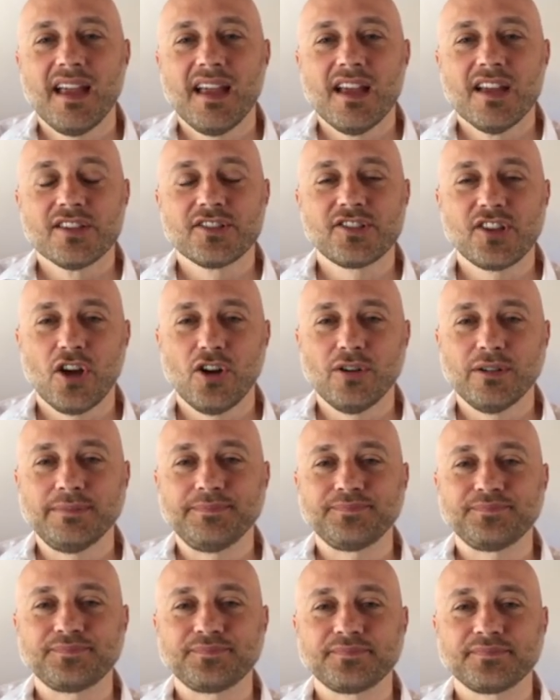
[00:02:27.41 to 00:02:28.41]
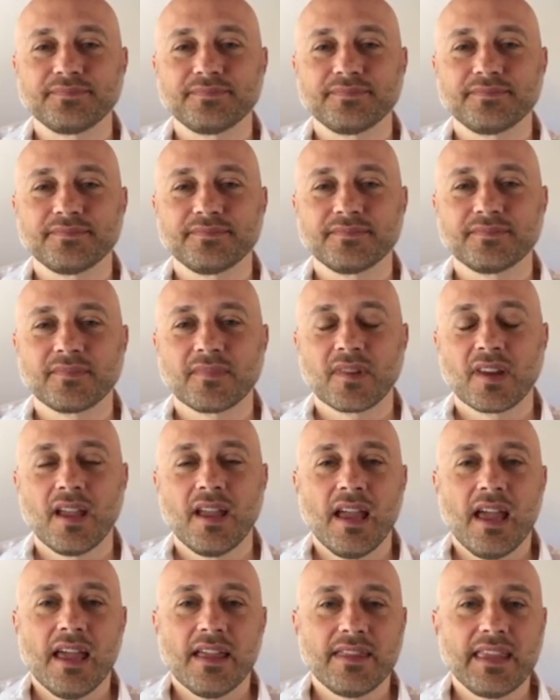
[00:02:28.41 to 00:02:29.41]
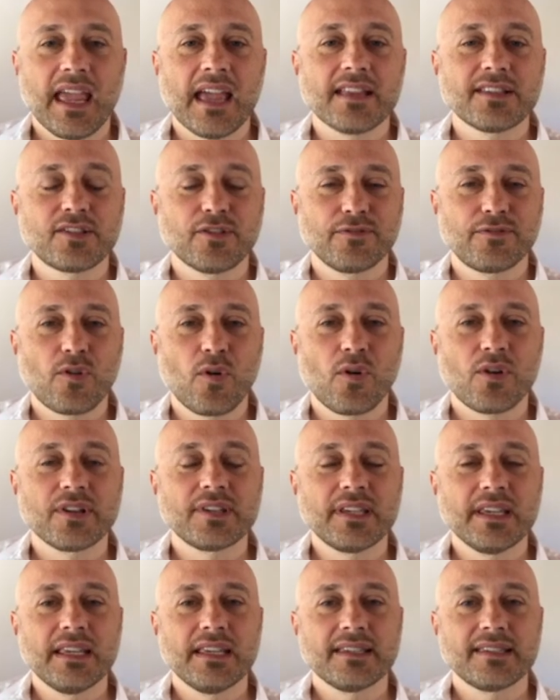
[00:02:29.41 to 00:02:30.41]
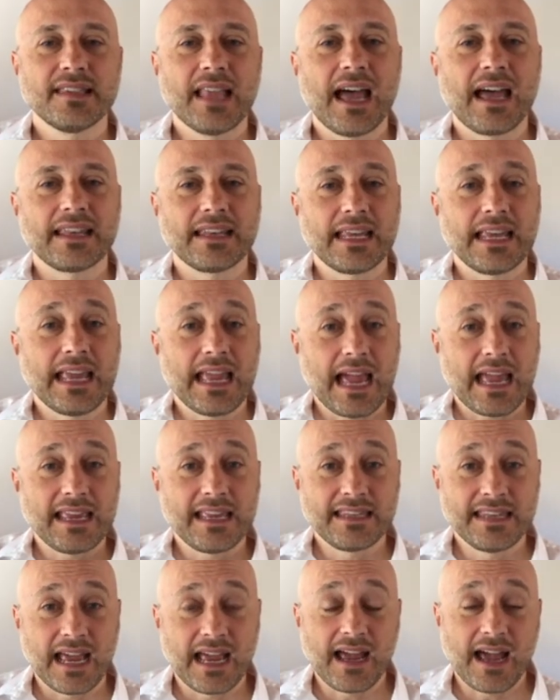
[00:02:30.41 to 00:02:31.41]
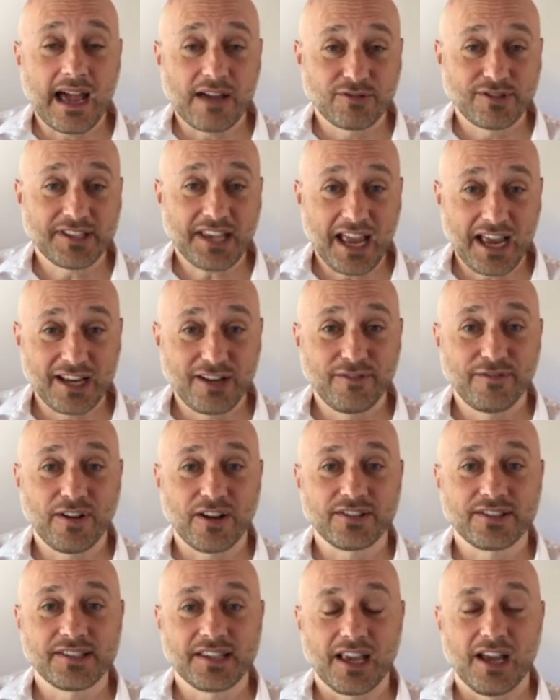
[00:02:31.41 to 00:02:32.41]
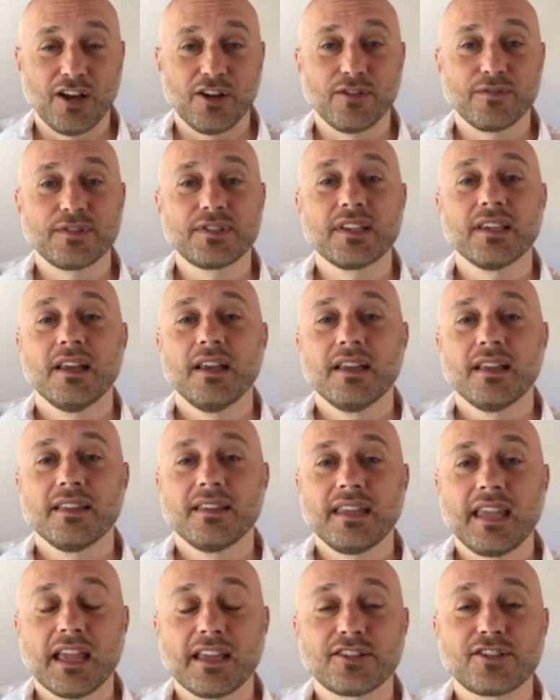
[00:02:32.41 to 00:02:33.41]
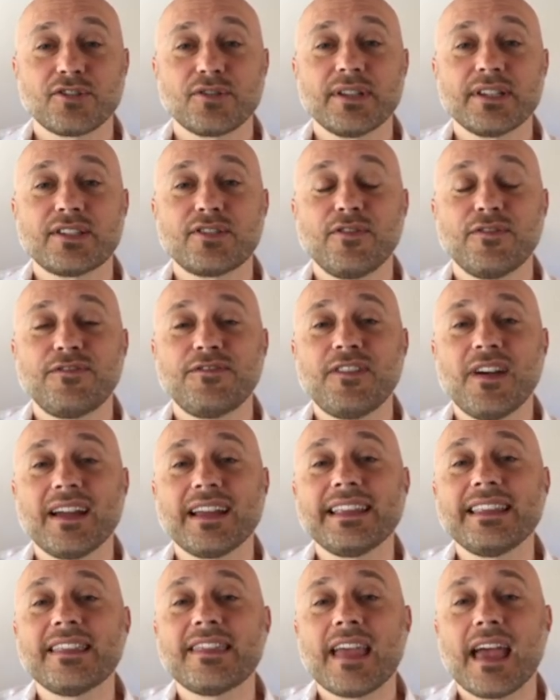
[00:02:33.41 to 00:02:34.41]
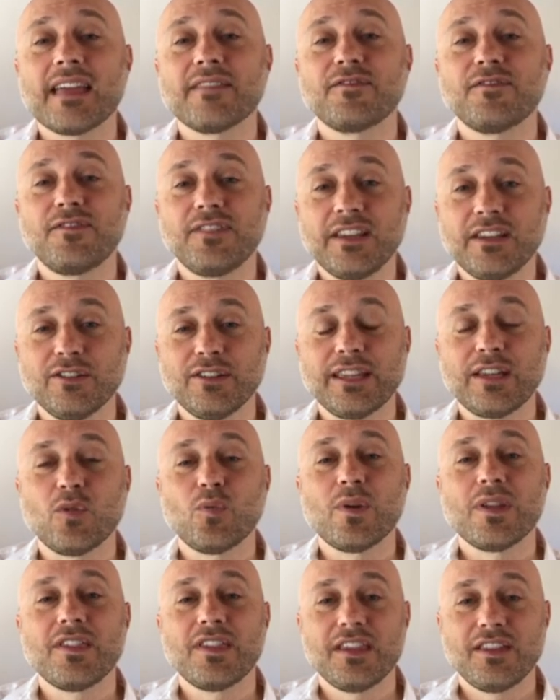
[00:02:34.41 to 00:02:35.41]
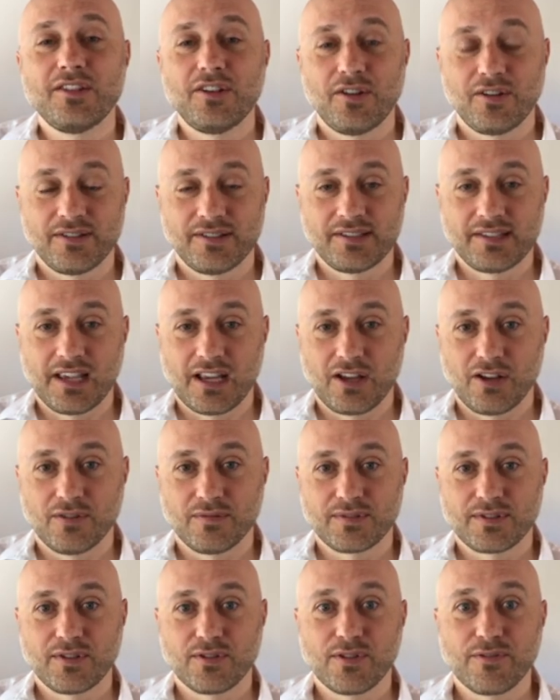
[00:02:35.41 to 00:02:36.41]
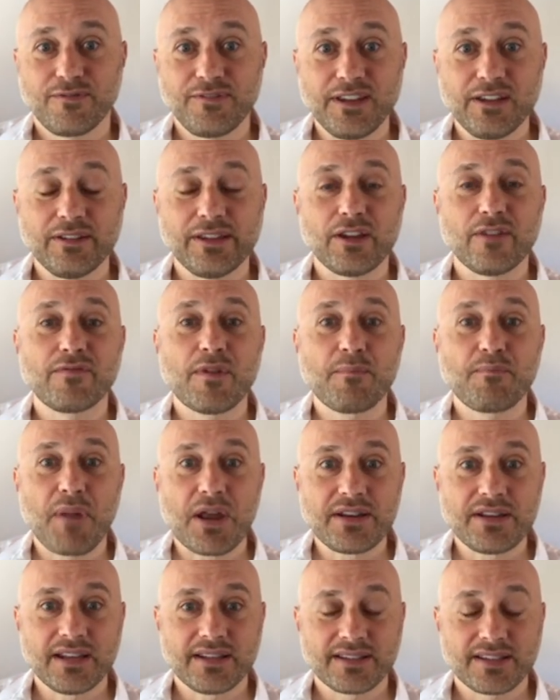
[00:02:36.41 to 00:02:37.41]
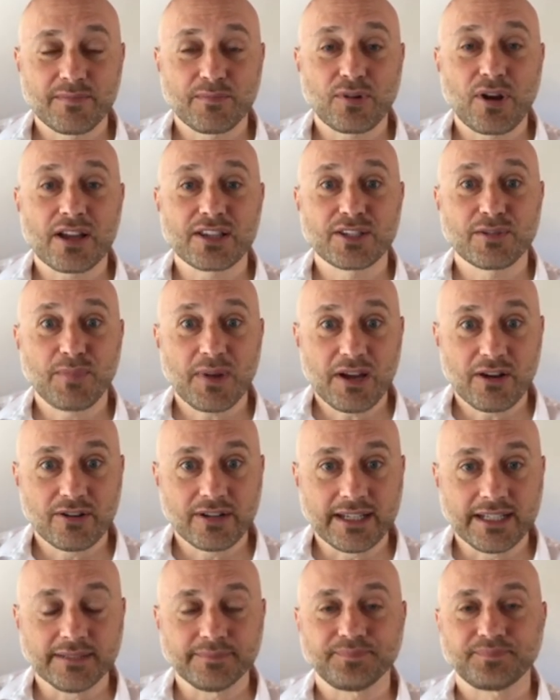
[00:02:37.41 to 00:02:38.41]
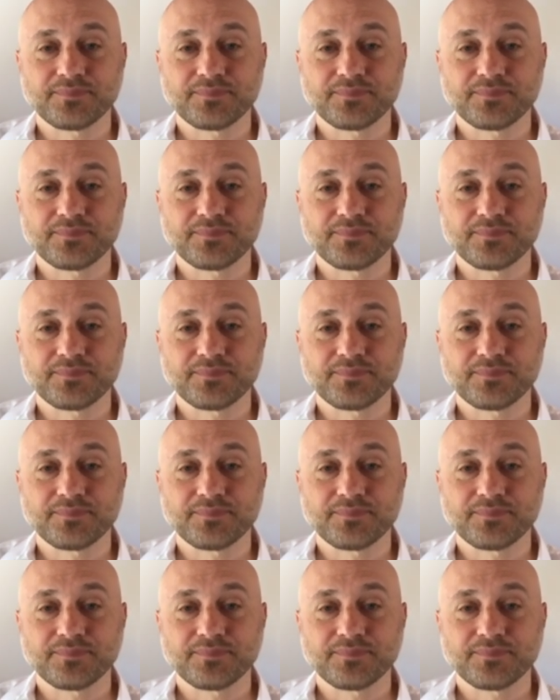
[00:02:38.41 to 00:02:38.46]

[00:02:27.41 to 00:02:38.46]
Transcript: So the answer, of course, is not outside of ourselves. The answer is to find that feeling within ourselves. So the feeling of abundance and prosperity.